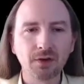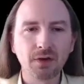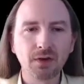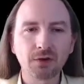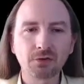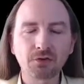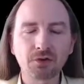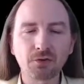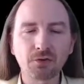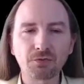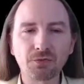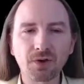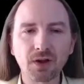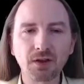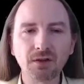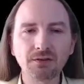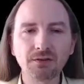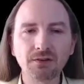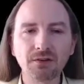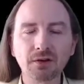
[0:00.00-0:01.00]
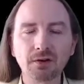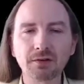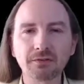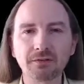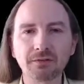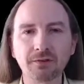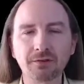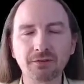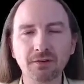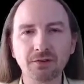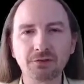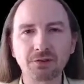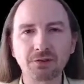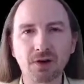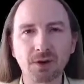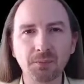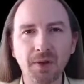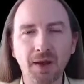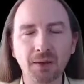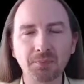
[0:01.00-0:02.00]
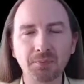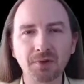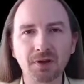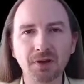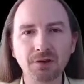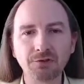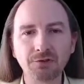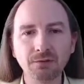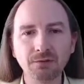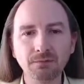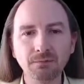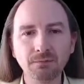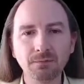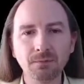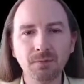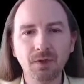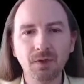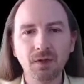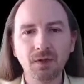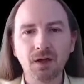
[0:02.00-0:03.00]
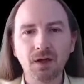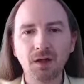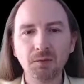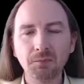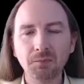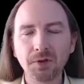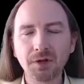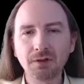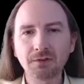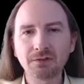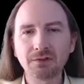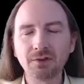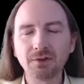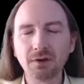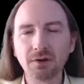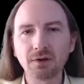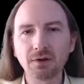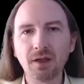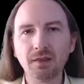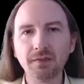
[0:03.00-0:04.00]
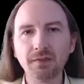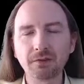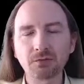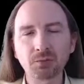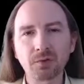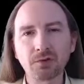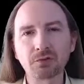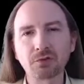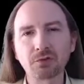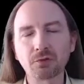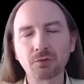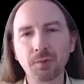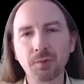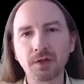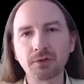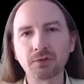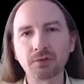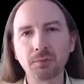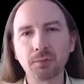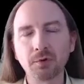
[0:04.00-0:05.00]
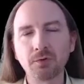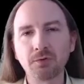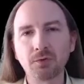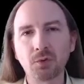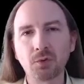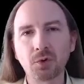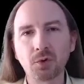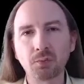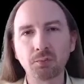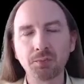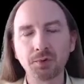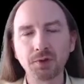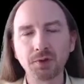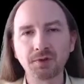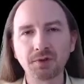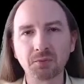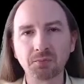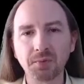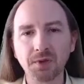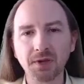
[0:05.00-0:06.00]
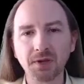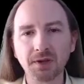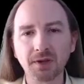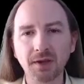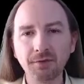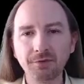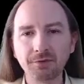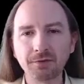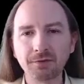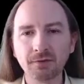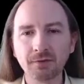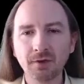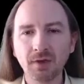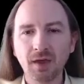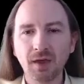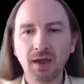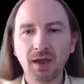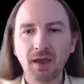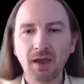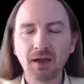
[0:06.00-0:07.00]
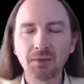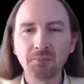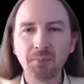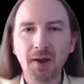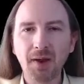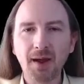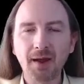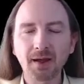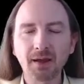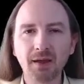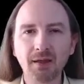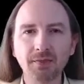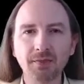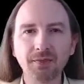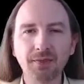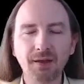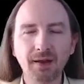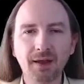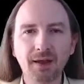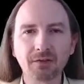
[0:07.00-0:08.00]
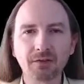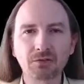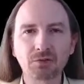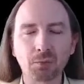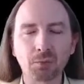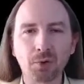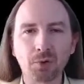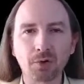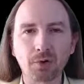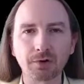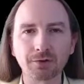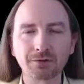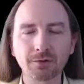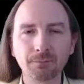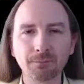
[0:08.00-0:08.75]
Here's our front end tier. It's a C# application. A middle tier, and this one's responsible for building PDFs, and a back end that has reports.